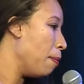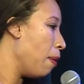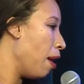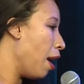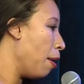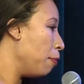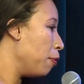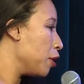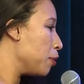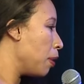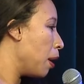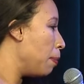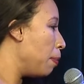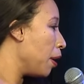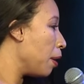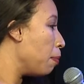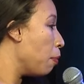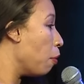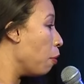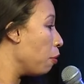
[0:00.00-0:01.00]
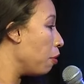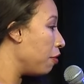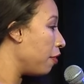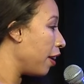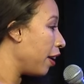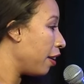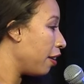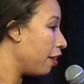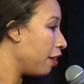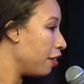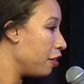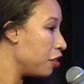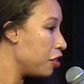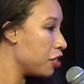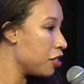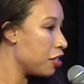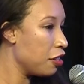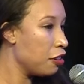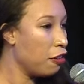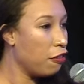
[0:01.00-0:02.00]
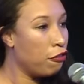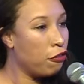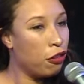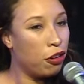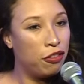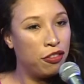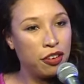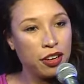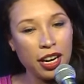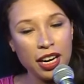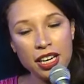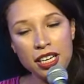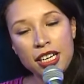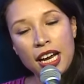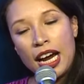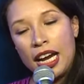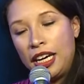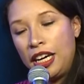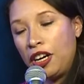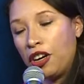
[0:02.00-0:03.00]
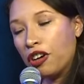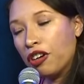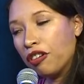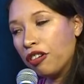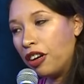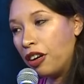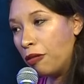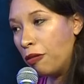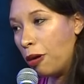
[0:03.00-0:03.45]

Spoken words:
mom was my big motivator. She's a little 4'8", tiny Korean